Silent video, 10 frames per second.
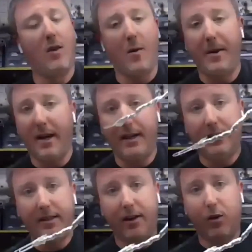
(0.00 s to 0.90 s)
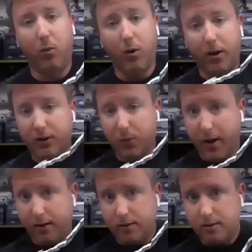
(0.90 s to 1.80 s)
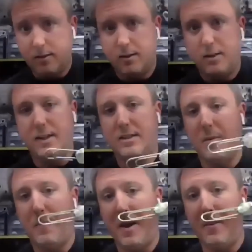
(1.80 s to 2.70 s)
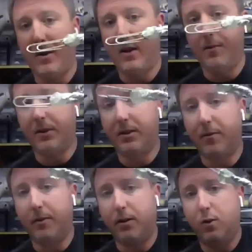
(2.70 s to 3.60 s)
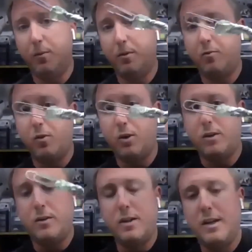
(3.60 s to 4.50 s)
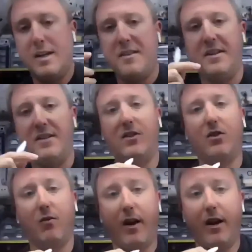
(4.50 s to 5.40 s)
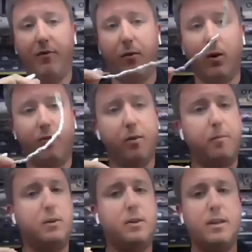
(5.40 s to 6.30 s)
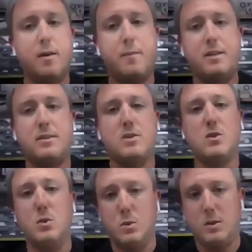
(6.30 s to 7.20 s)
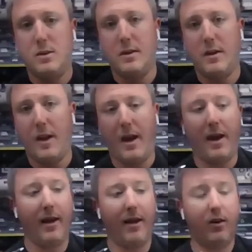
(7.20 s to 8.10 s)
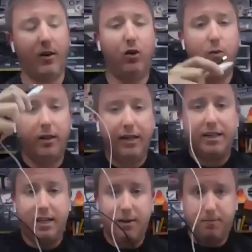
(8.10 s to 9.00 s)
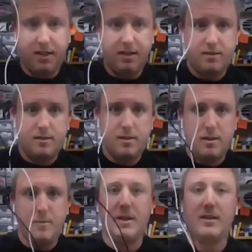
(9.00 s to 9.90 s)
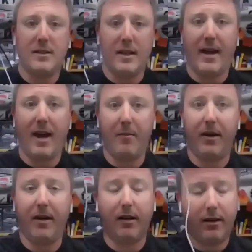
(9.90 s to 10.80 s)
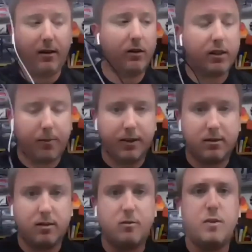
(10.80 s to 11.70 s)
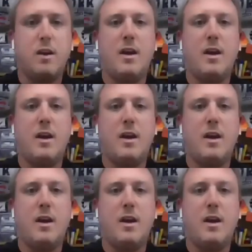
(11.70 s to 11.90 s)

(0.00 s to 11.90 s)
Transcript: I'll be honest, they don't work as well. It's a paper clip with some aluminum foil. This is great for if you're building them in school and you need to keep these because they can be a little expensive.